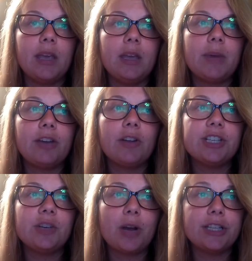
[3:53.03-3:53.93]
In
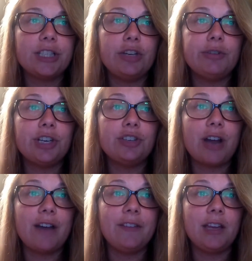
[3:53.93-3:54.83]
Migration, Prostitution, and
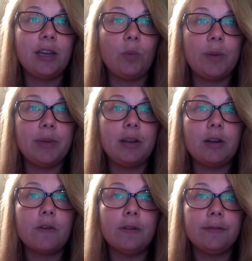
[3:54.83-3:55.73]
Trafficking in Women,
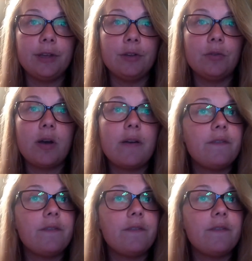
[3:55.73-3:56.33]
an overview,